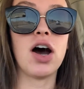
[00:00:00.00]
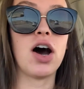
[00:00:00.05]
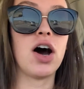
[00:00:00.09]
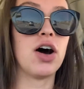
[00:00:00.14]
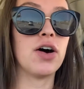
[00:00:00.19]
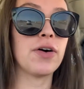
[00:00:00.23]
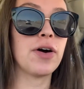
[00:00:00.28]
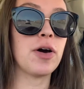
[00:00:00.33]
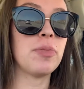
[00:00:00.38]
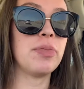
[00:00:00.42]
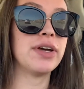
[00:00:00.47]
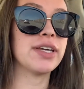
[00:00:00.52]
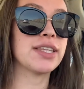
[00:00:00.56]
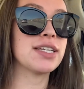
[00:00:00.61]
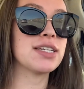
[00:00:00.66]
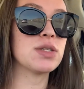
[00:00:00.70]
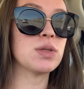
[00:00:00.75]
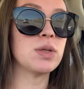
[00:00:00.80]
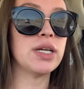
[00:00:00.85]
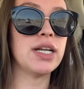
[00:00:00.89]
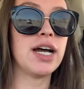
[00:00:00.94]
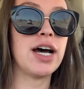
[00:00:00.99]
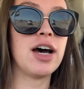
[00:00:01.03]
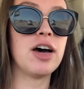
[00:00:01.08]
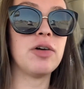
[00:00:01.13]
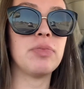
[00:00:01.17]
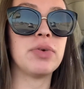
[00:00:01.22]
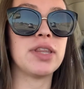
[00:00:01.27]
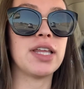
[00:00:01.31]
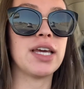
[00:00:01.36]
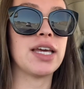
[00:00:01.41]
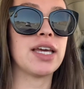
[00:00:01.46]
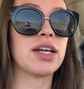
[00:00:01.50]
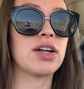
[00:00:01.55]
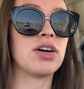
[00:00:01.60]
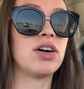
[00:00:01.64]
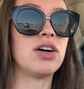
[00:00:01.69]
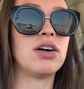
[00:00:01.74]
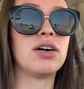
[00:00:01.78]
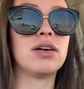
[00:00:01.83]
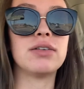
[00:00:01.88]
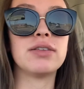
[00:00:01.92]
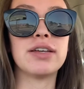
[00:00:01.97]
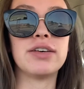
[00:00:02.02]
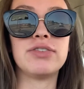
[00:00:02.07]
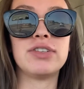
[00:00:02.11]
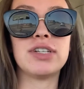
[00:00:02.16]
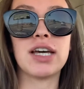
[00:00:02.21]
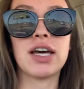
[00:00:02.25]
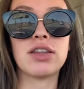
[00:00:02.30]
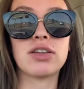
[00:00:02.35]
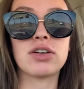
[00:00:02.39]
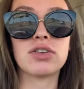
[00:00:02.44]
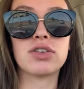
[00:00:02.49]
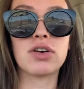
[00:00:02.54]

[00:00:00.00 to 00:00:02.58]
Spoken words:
I'll go pick this one up and they can all live together.